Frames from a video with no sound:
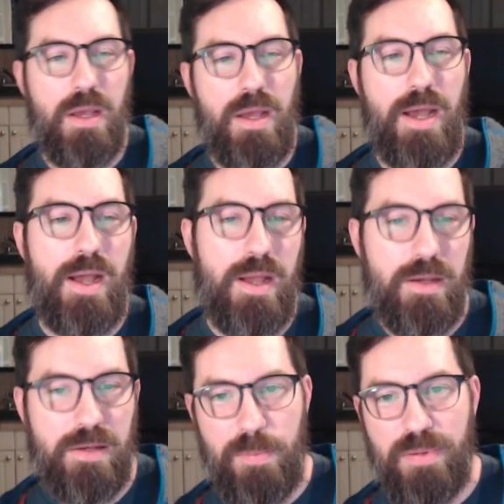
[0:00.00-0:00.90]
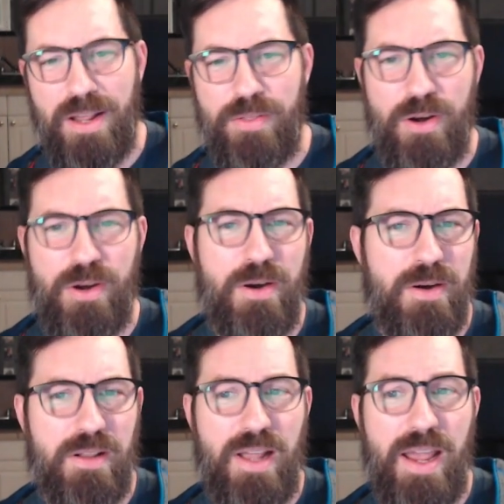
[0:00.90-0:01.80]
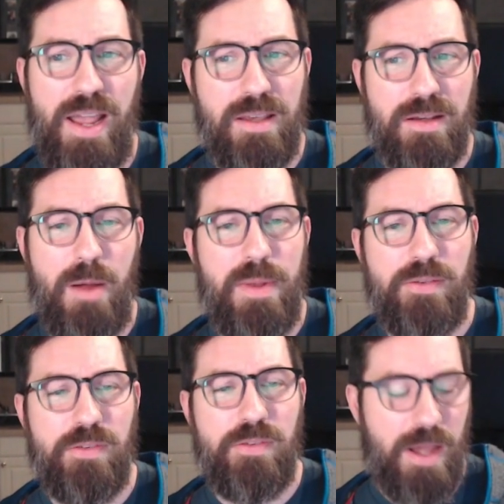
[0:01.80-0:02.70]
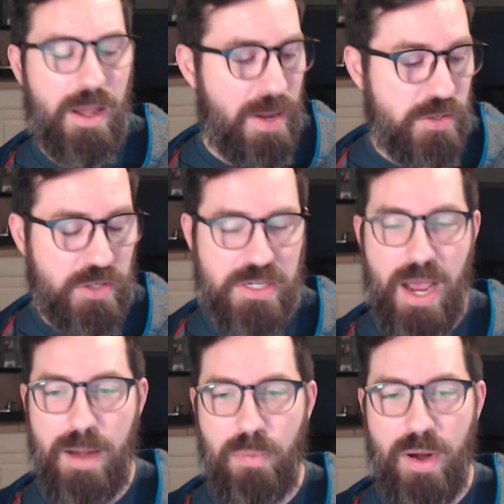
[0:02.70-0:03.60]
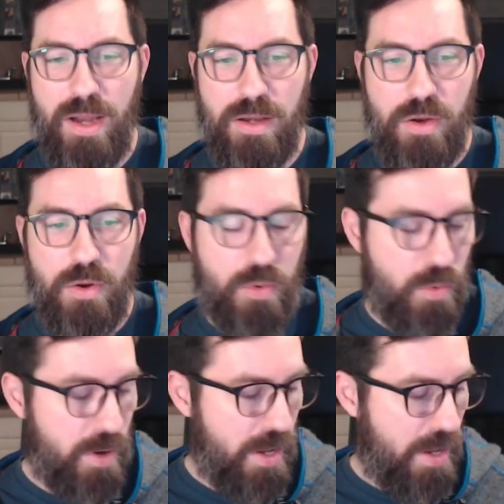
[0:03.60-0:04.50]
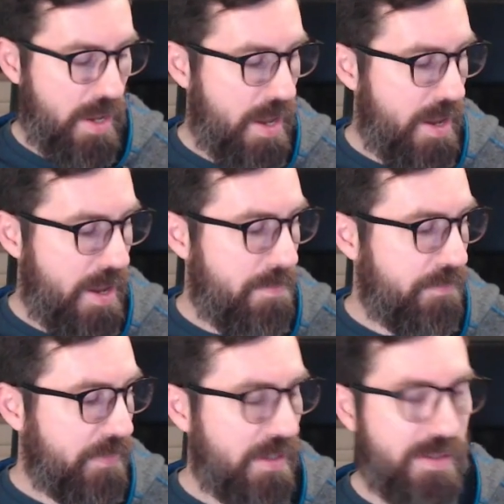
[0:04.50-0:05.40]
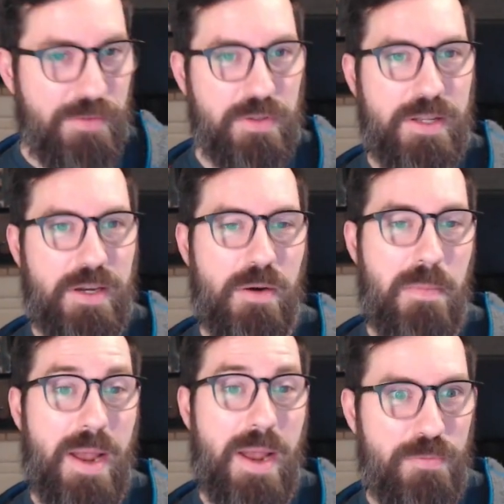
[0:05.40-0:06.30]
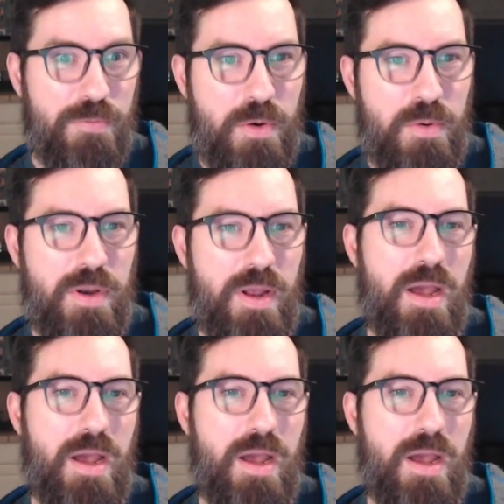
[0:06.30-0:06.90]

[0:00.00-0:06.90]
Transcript: Uh, a couple other like comments. Um, I just got a brand new um, lavalier microphone, uh,